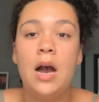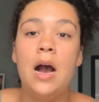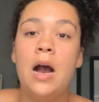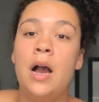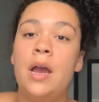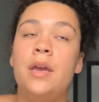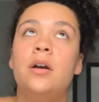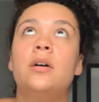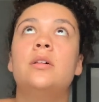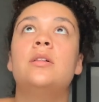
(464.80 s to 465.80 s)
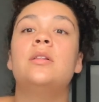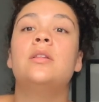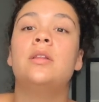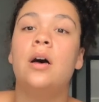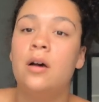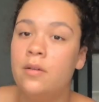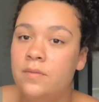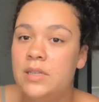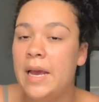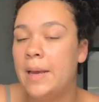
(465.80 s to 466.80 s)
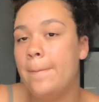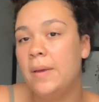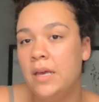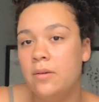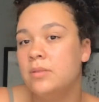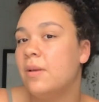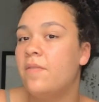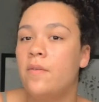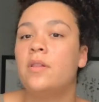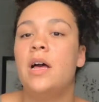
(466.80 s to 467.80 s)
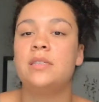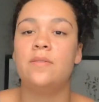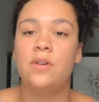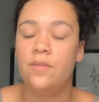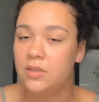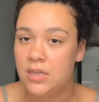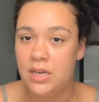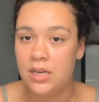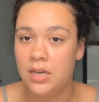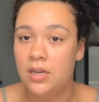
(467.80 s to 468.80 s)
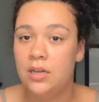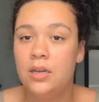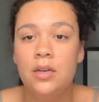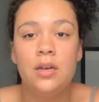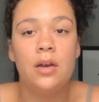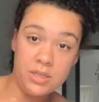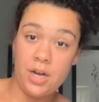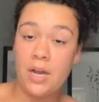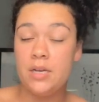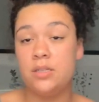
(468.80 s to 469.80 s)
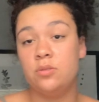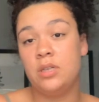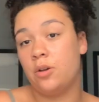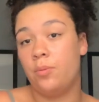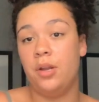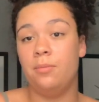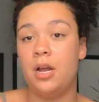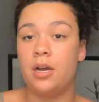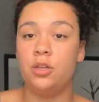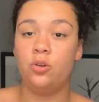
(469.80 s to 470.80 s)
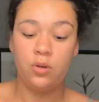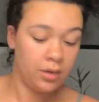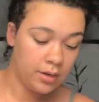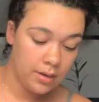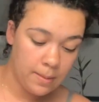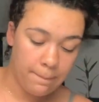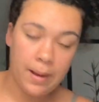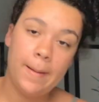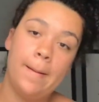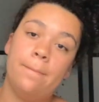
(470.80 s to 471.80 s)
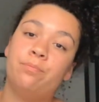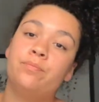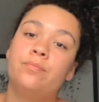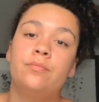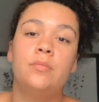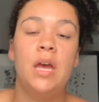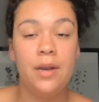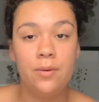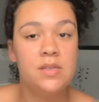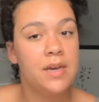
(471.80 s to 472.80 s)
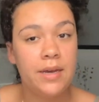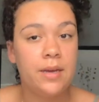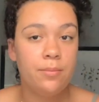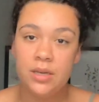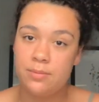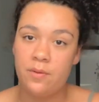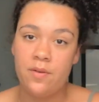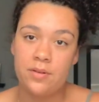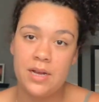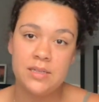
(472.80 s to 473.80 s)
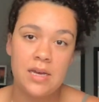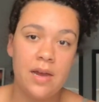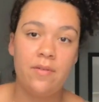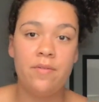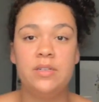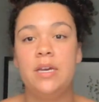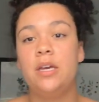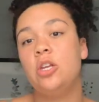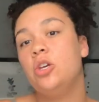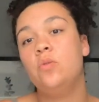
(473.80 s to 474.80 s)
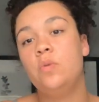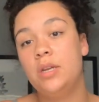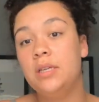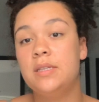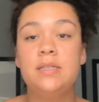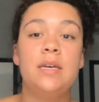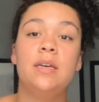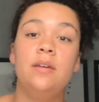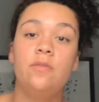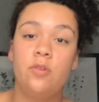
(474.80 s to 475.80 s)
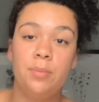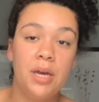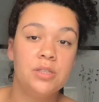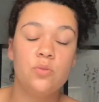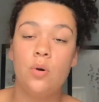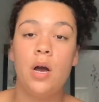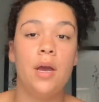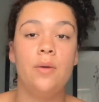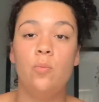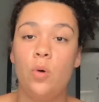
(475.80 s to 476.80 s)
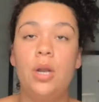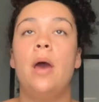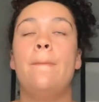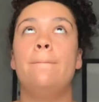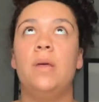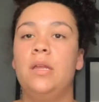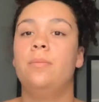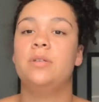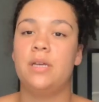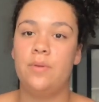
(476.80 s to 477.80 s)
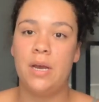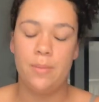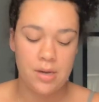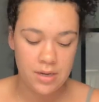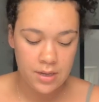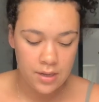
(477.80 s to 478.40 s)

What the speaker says: I loved A&P. It was my favorite class I've ever taken. Sorry guys, there was like a random knock at the door. But anyways, yeah, A&P is my favorite class I've ever taken. You need to take it for PA school. I 1,000,000% recommend.